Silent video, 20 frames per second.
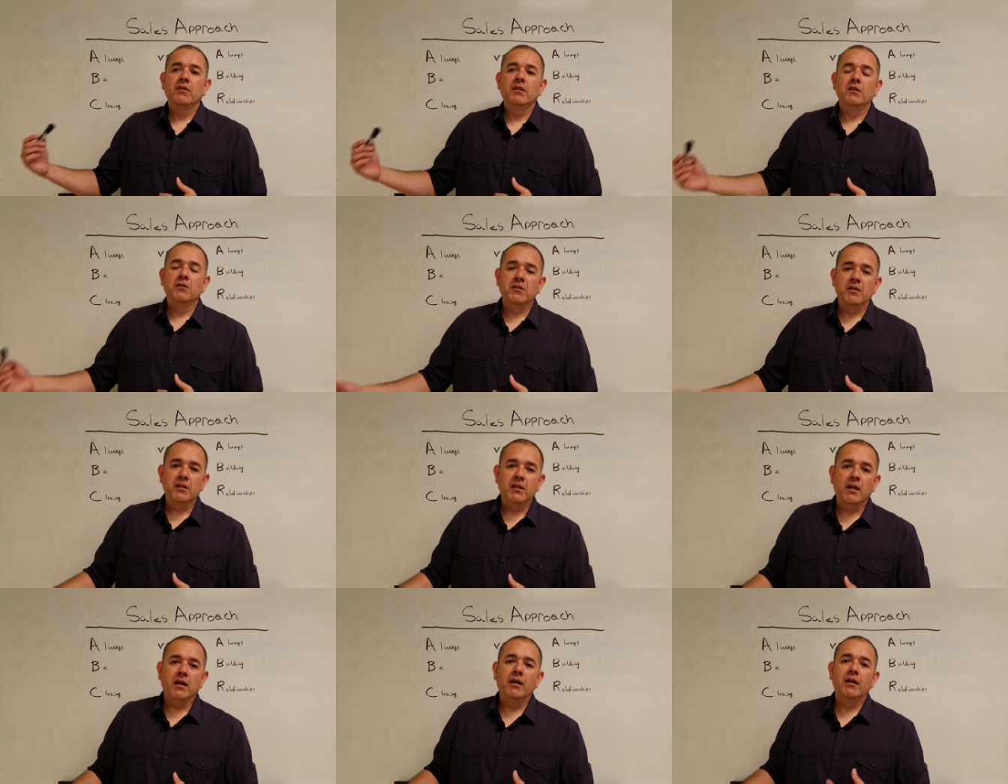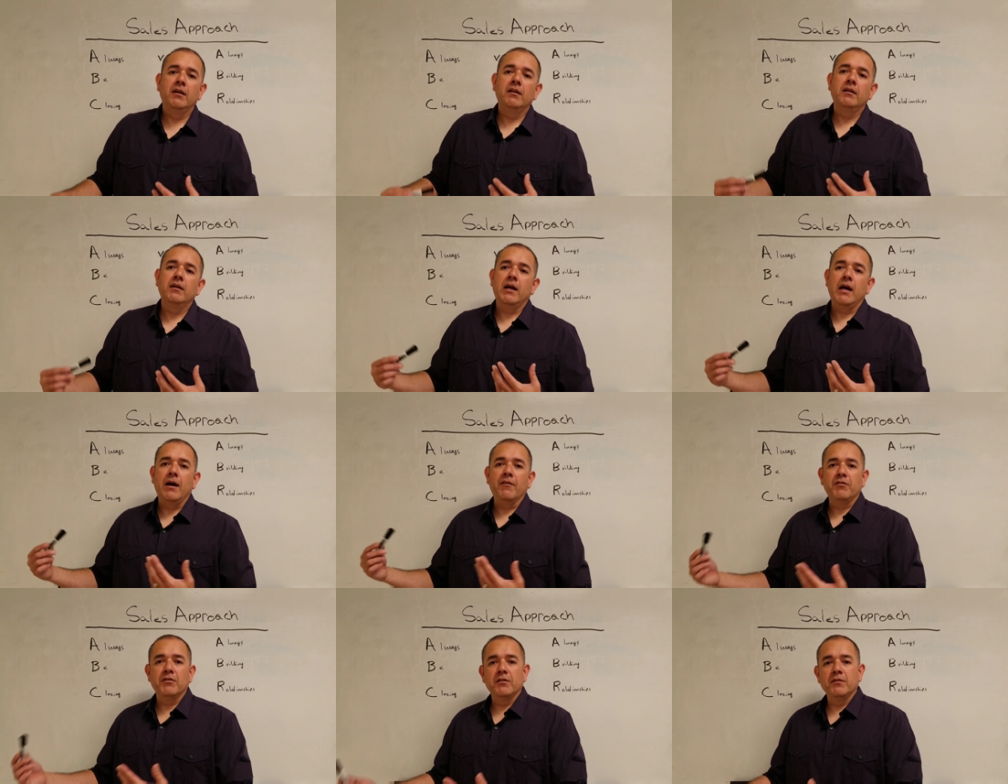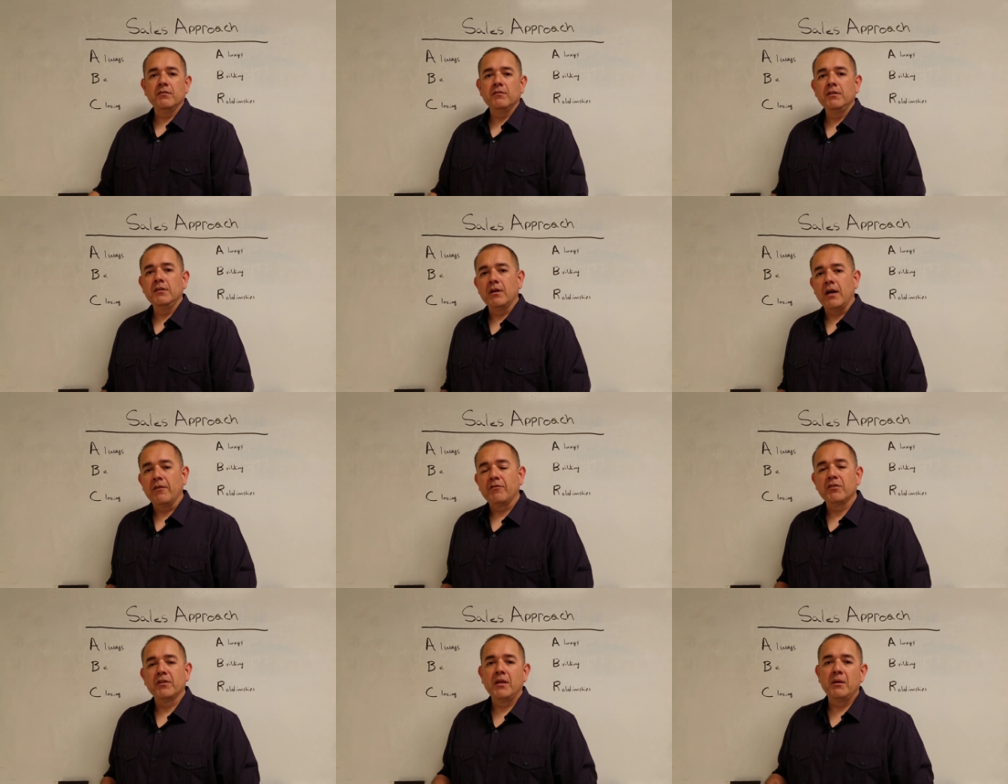the client,
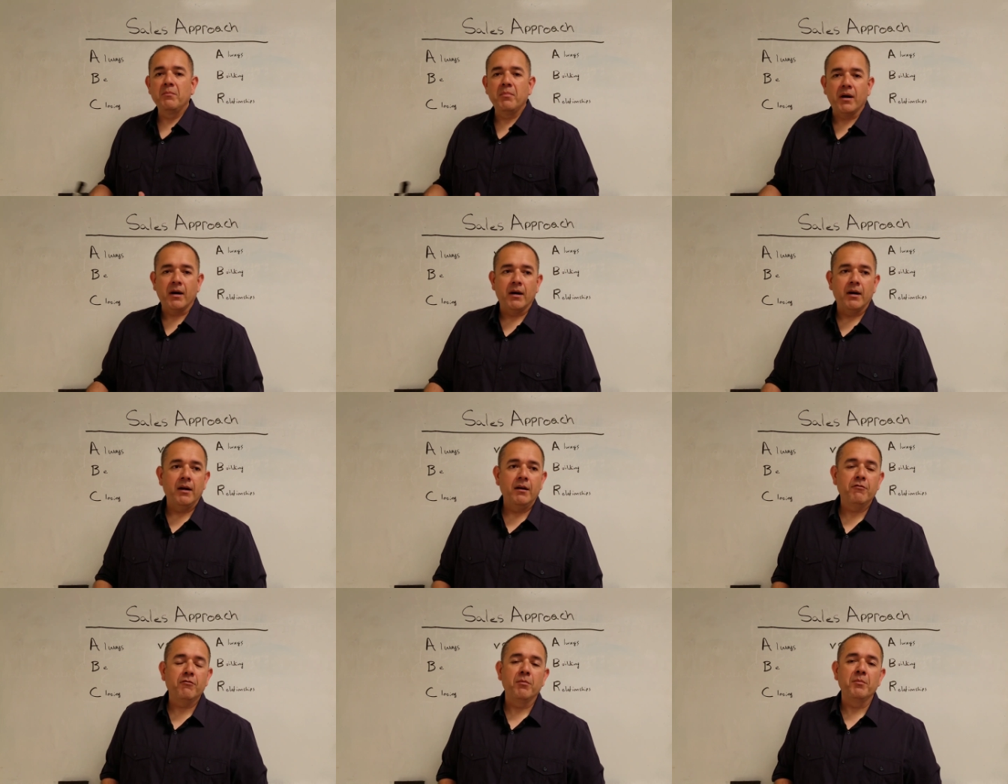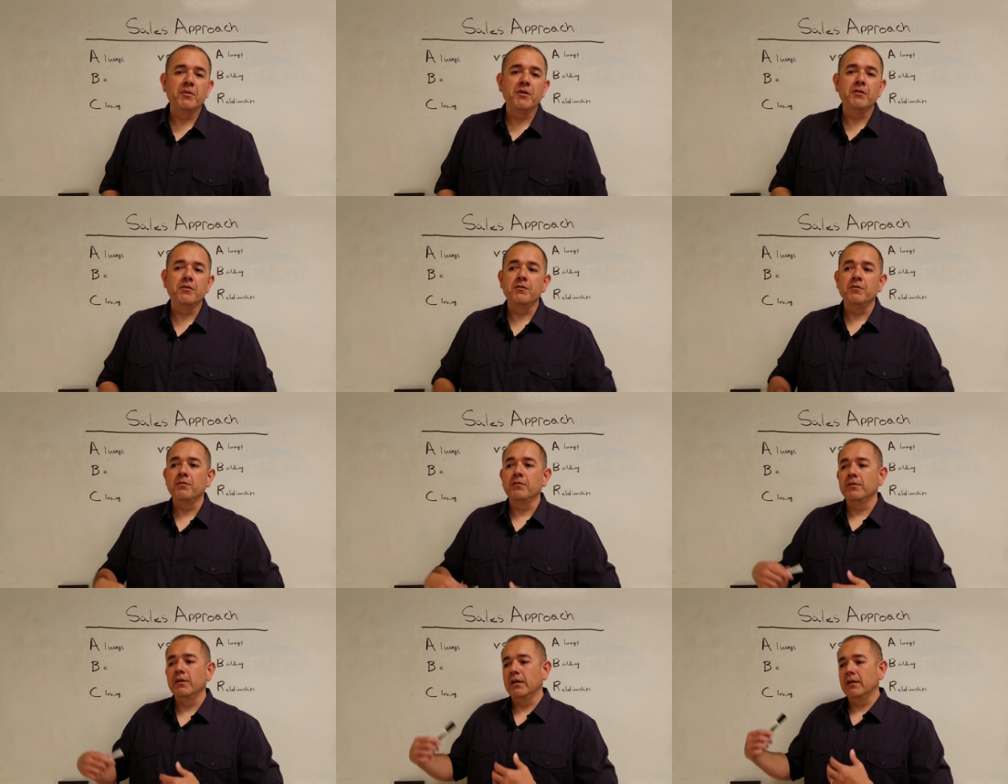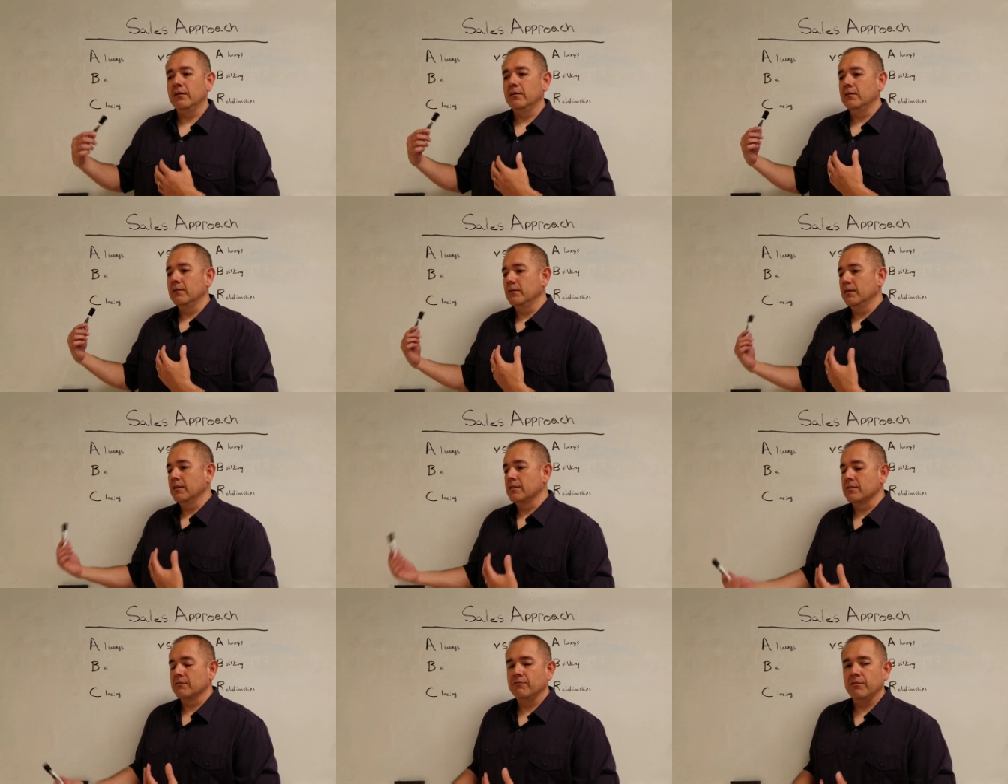after they buy from you
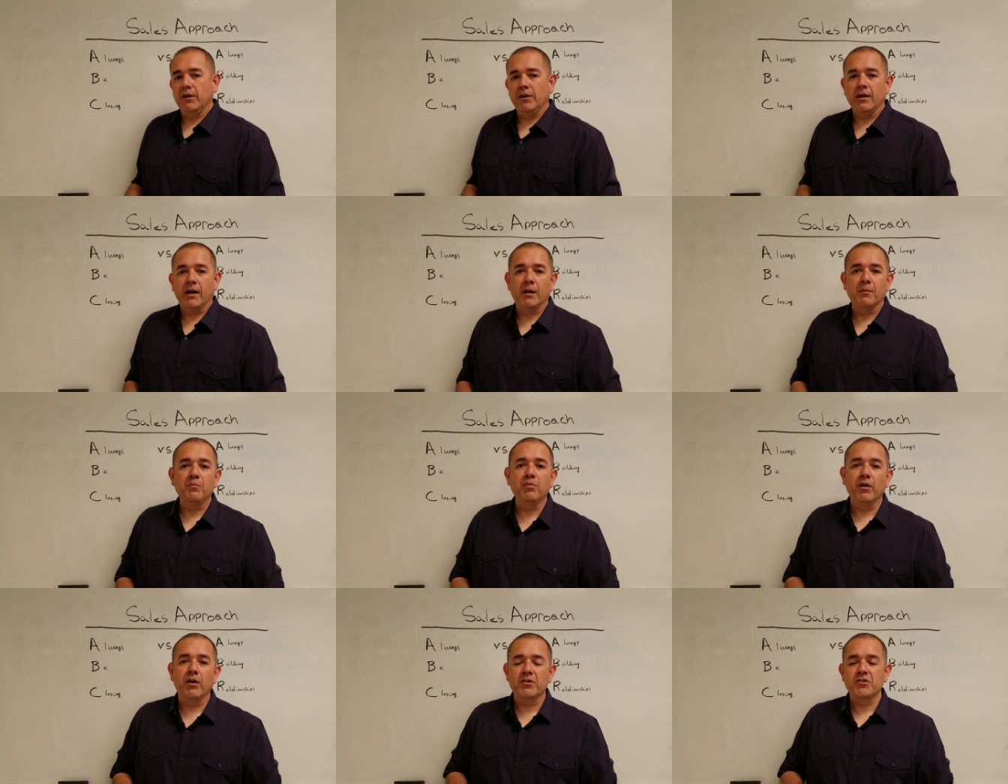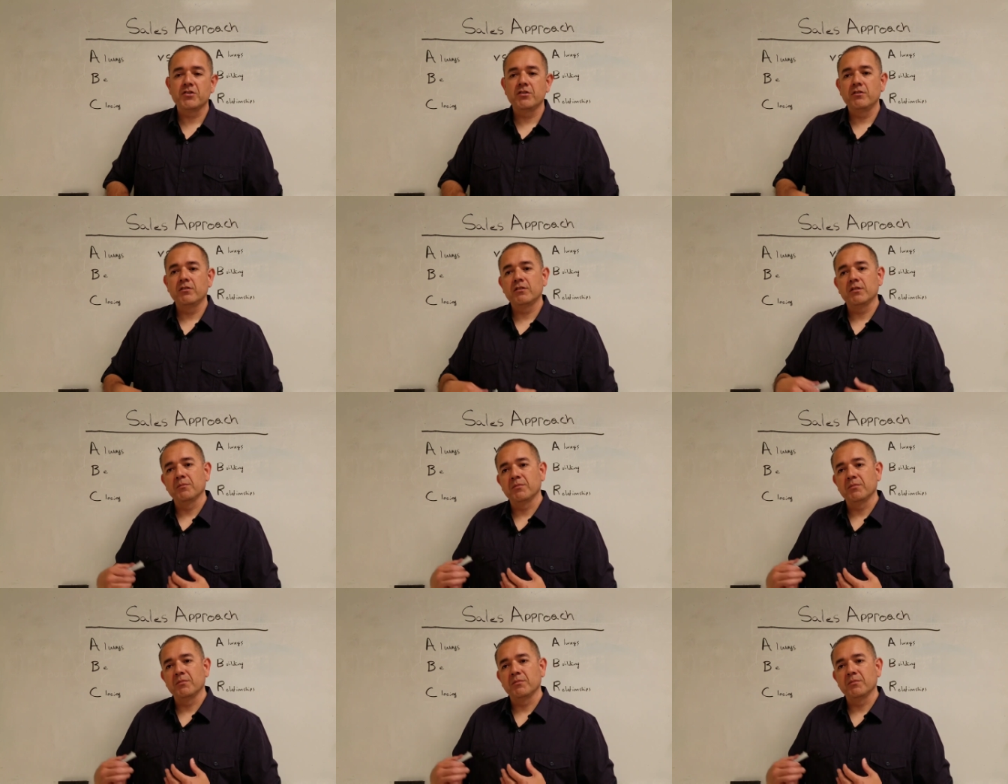and it's very high pressure,